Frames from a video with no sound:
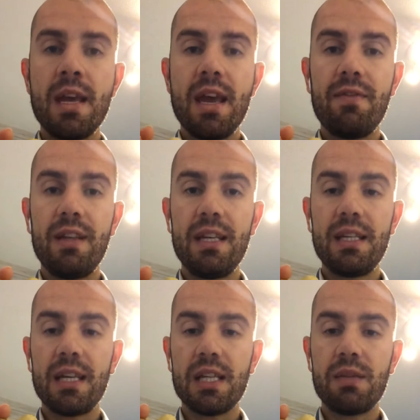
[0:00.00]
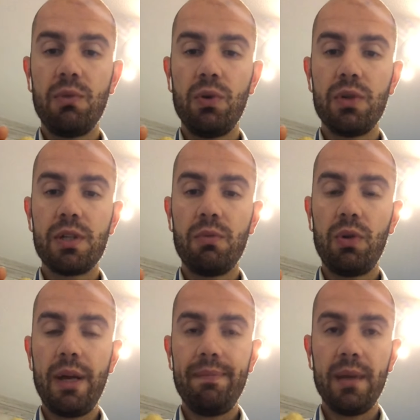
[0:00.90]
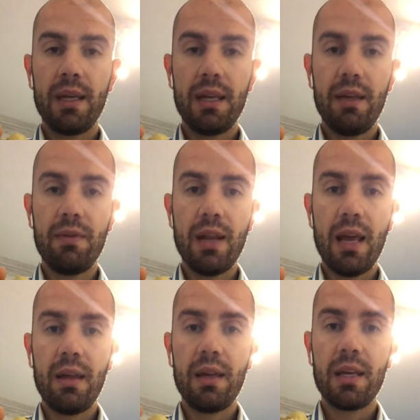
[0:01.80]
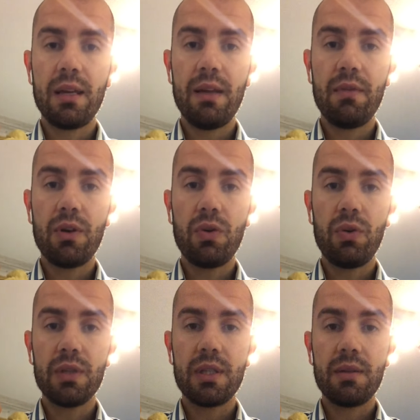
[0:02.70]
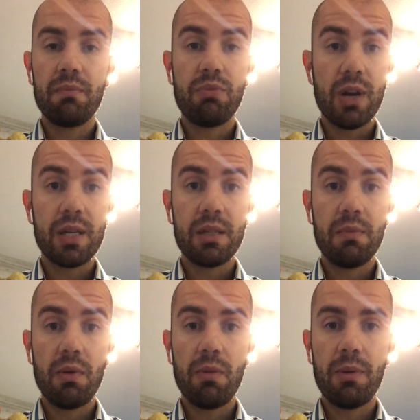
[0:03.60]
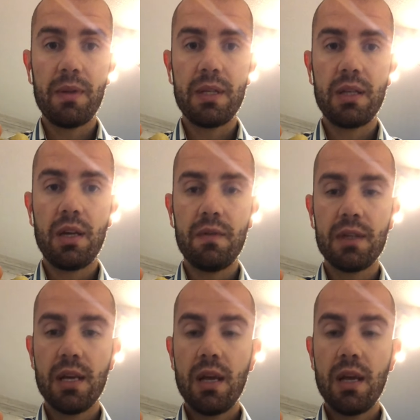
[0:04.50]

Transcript: If the disc gets smaller and smaller, it can even cause pressure to build up on these nerves.